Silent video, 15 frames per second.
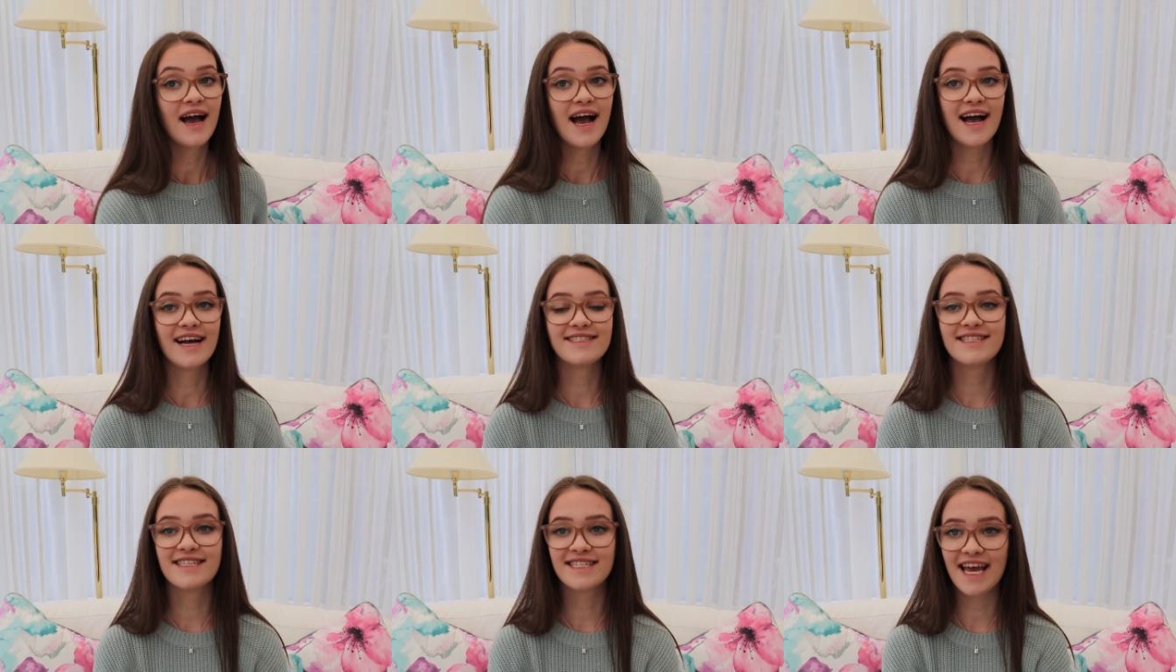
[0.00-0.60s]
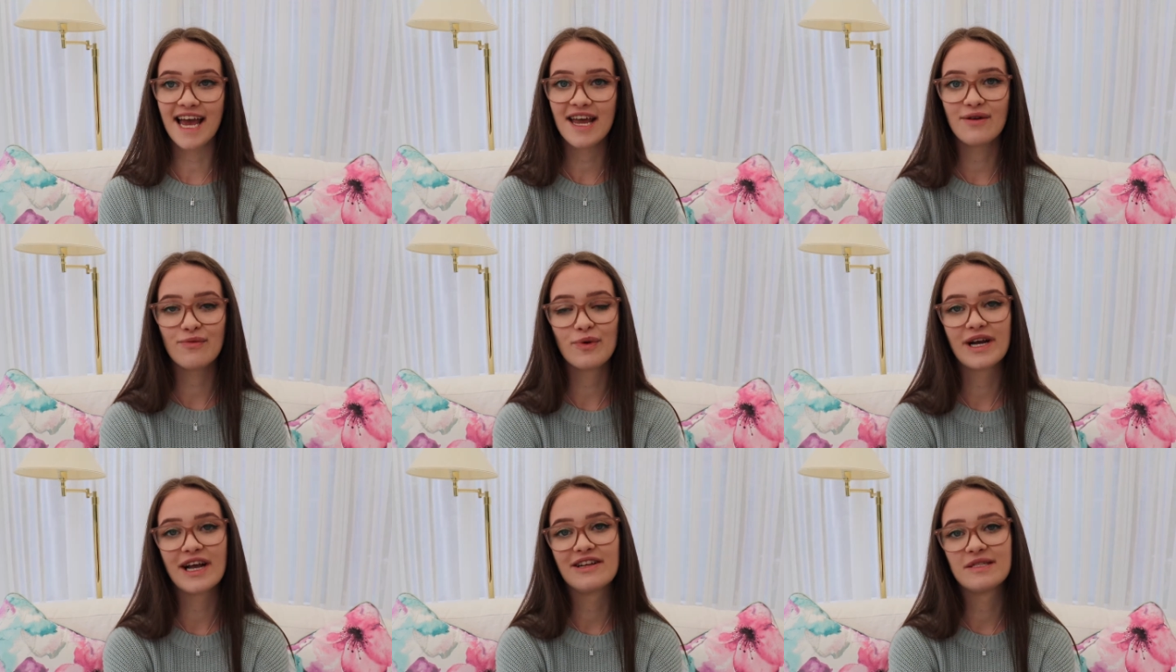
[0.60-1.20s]
And today
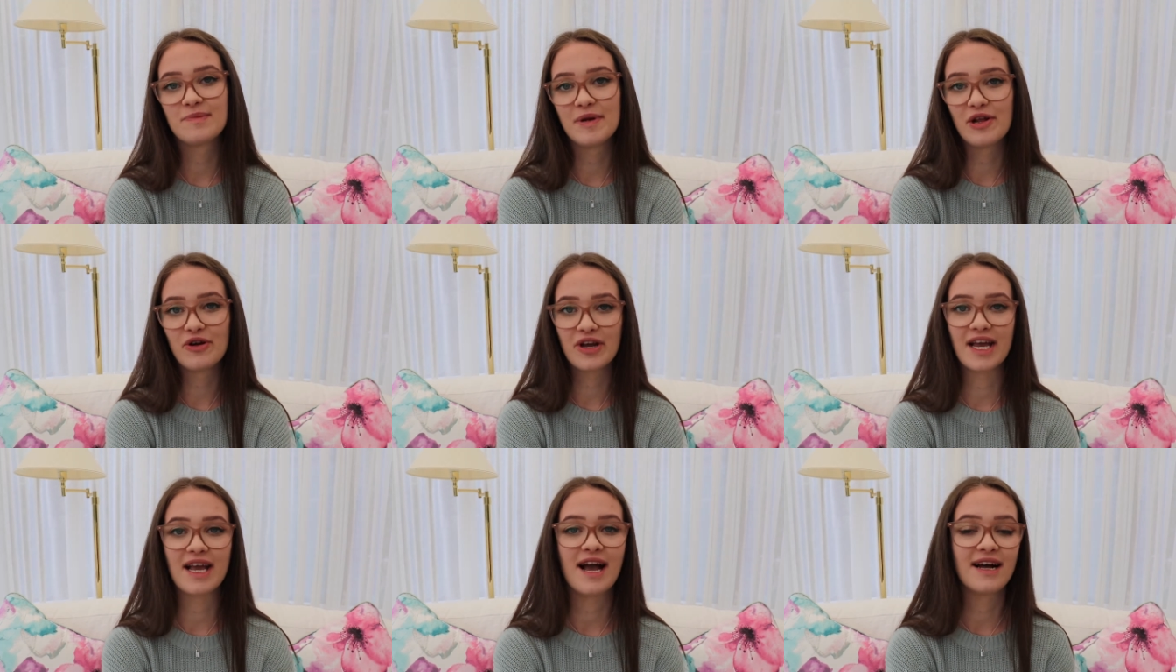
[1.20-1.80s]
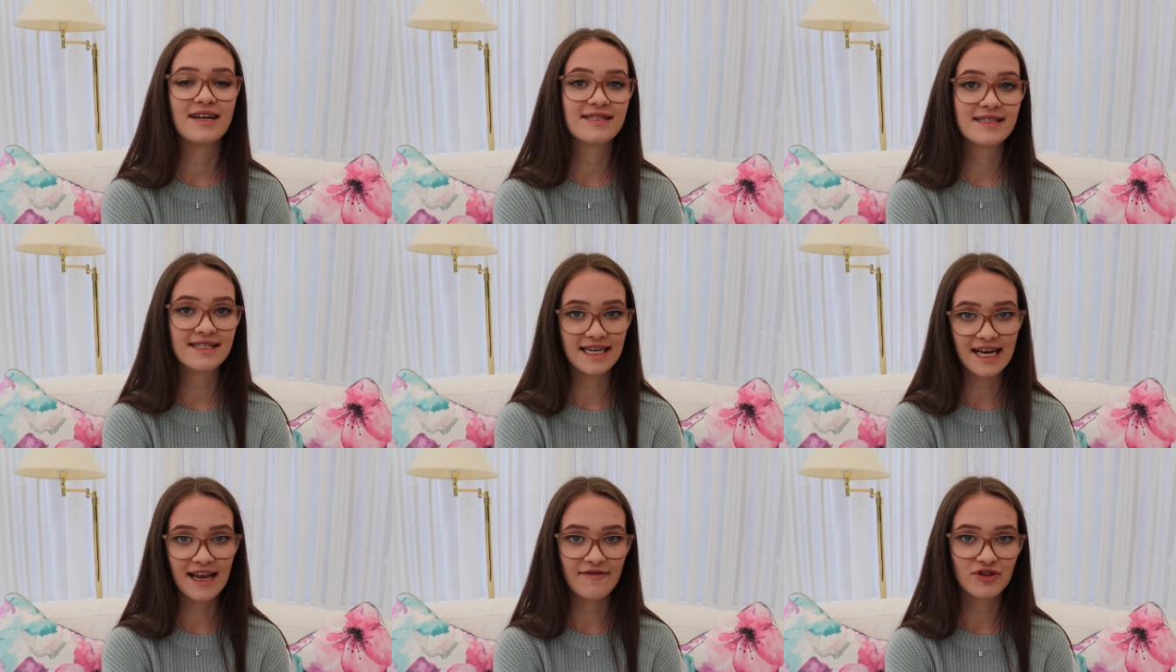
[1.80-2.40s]
we're going to be looking at
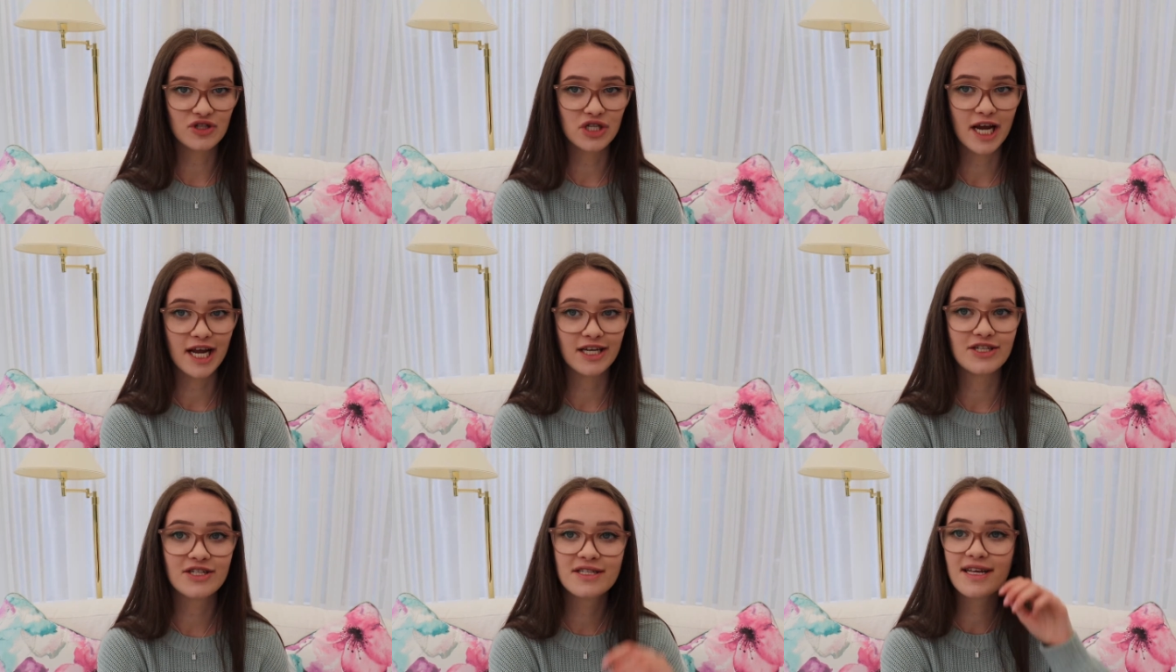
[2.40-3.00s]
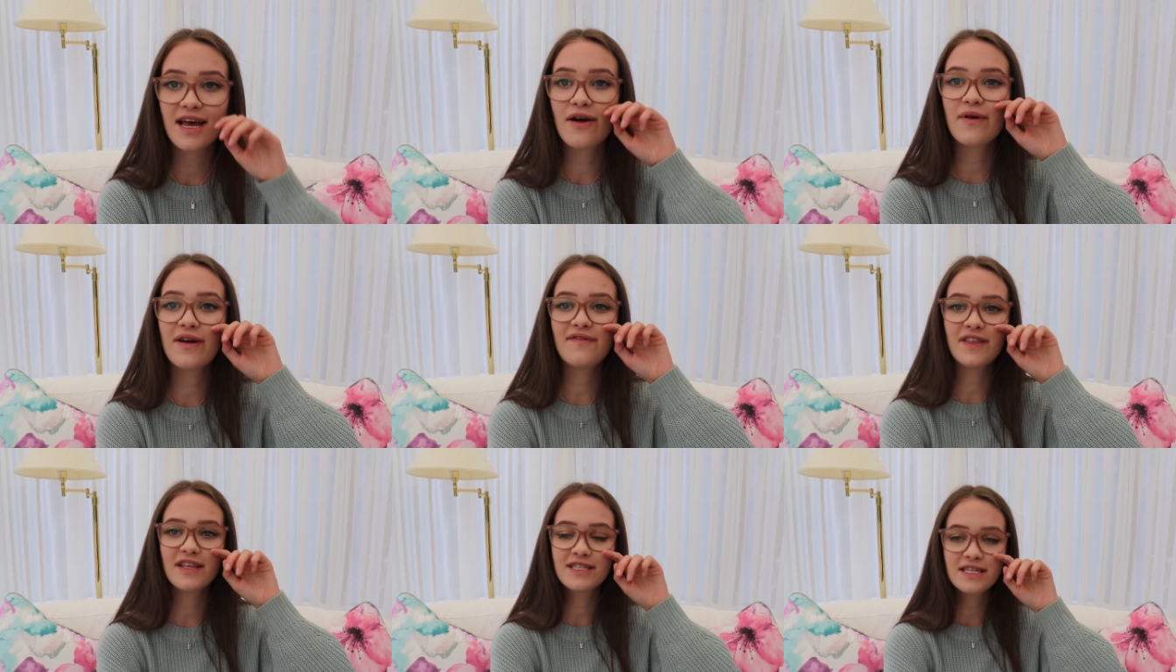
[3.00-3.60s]
sea level change. So
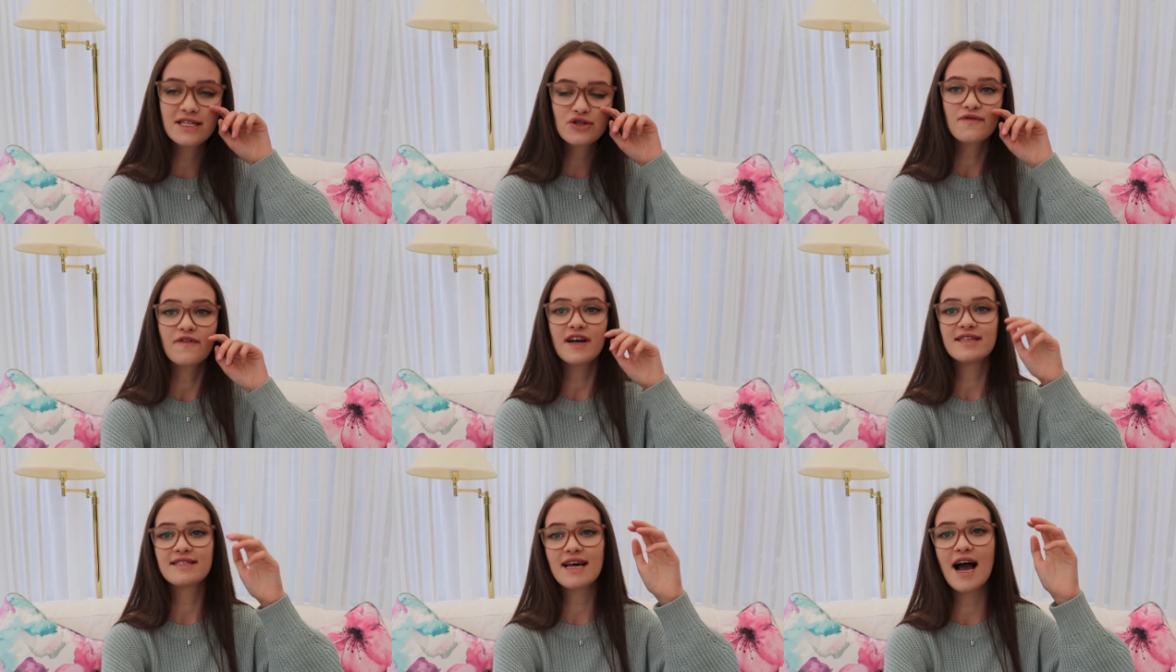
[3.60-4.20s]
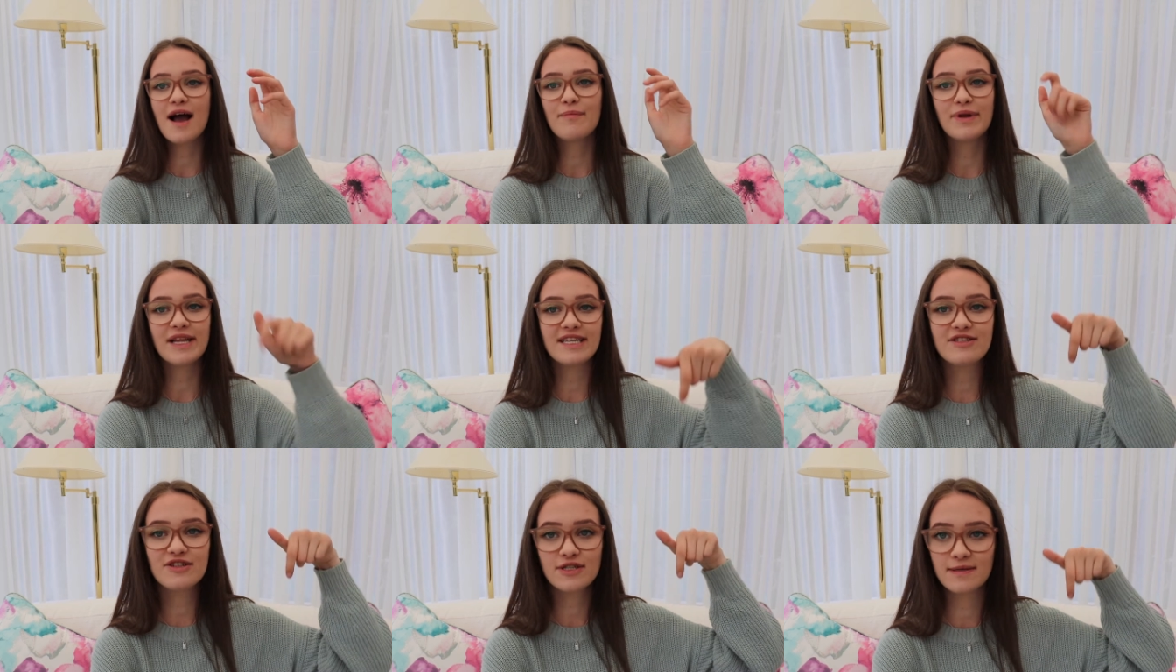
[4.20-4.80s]
if this is your first time,
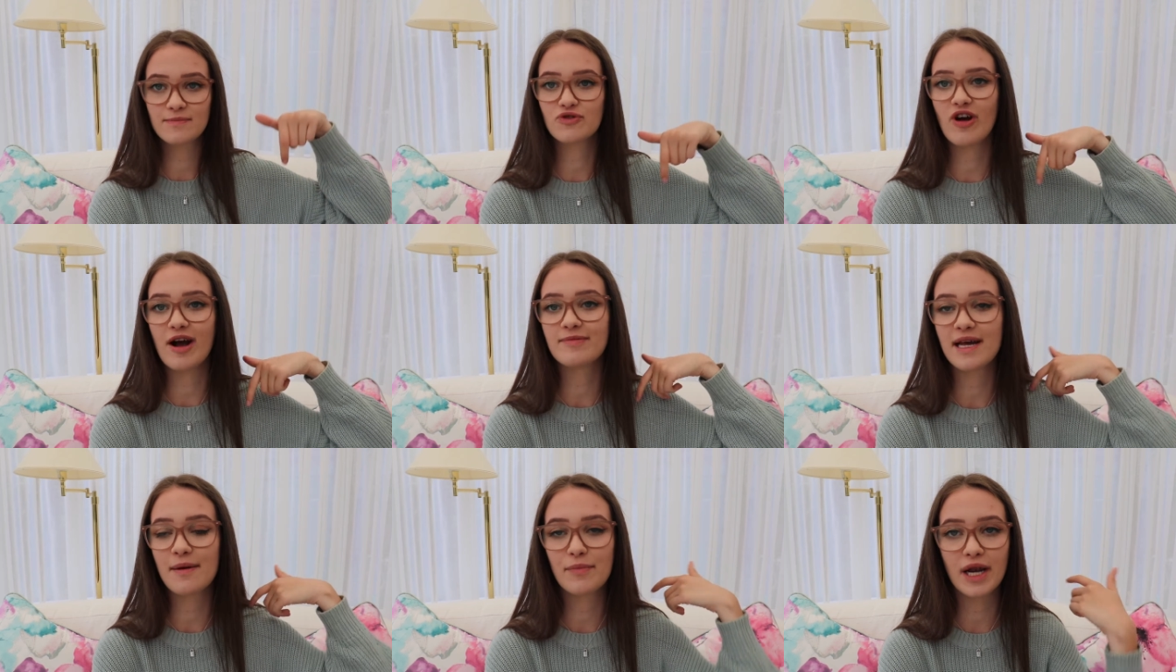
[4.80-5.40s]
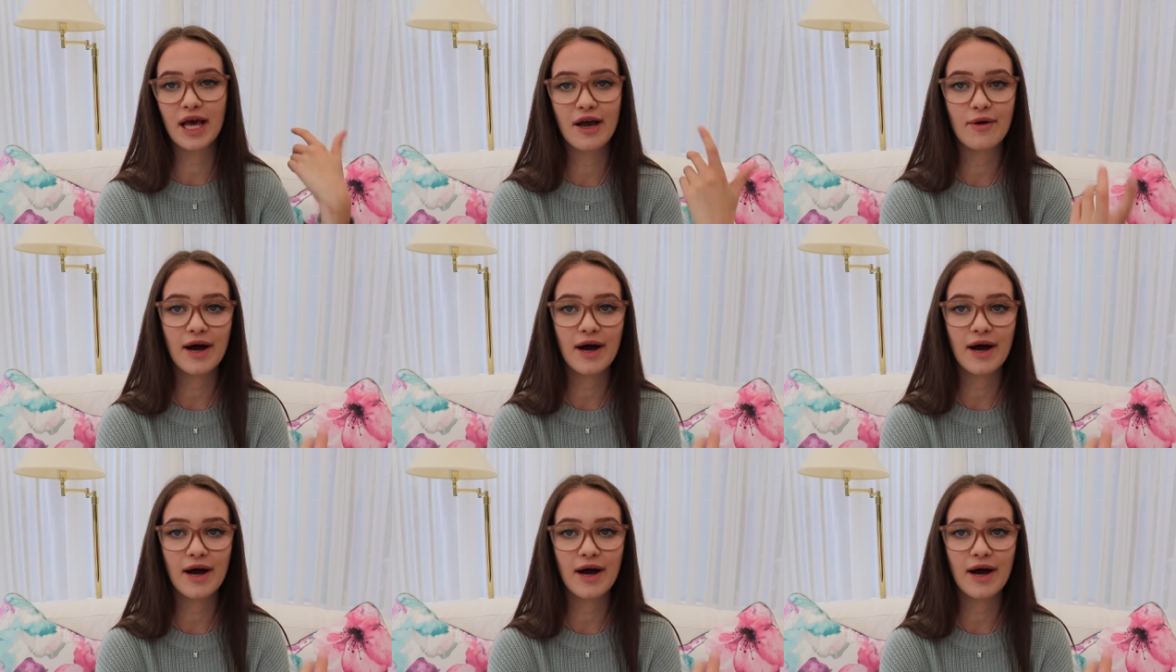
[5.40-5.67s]
please do subscribe down below.